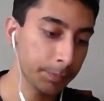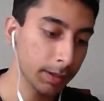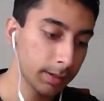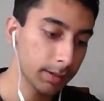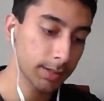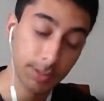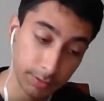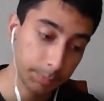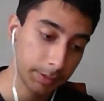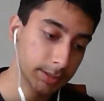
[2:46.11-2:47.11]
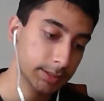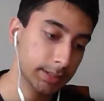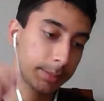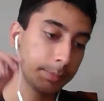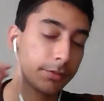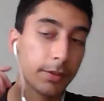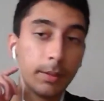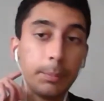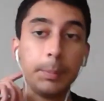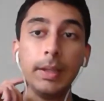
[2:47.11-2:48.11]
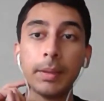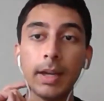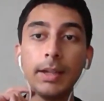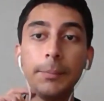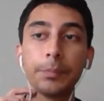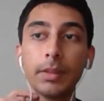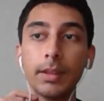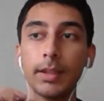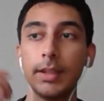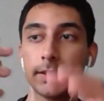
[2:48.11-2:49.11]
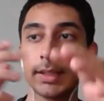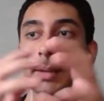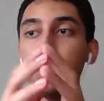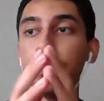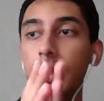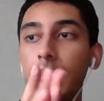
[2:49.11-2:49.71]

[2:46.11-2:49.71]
So that's for the personal statement. For the BMAT, the exam,